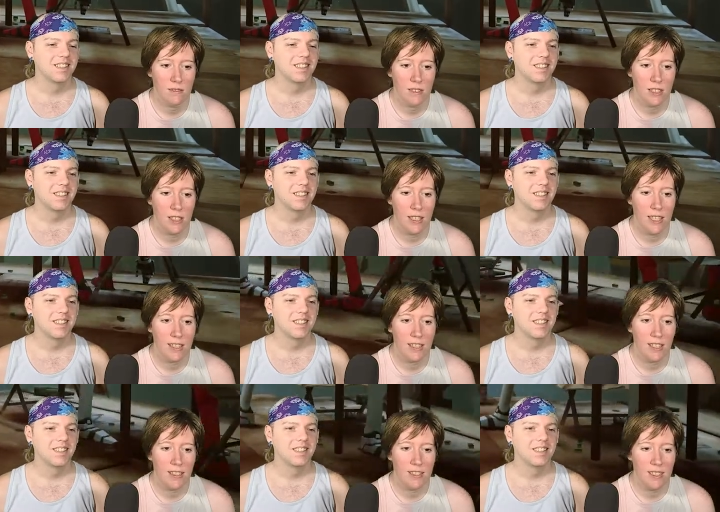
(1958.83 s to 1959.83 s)
Speaker 1: They're like,
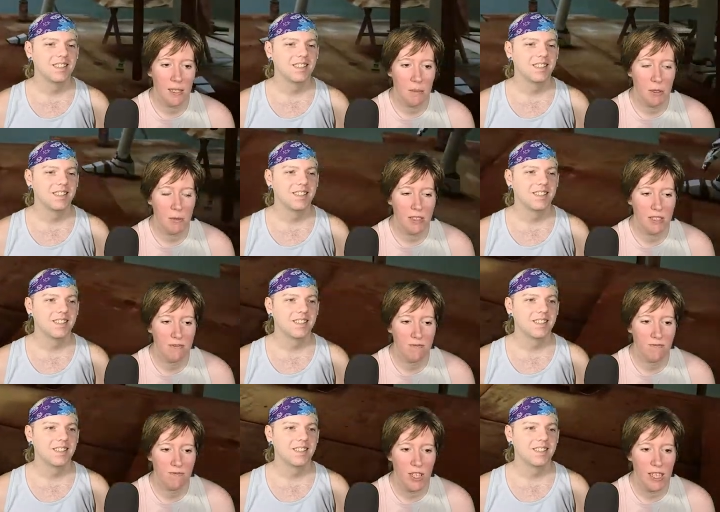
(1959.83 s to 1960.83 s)
God damn it with this
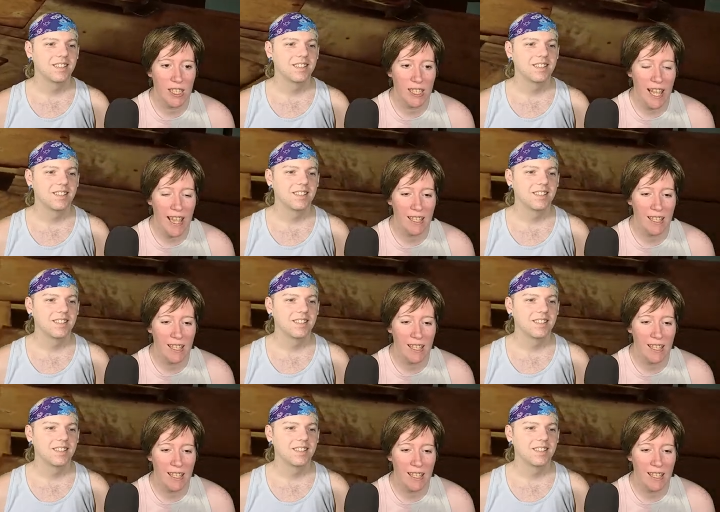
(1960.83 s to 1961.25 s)
freaking cat.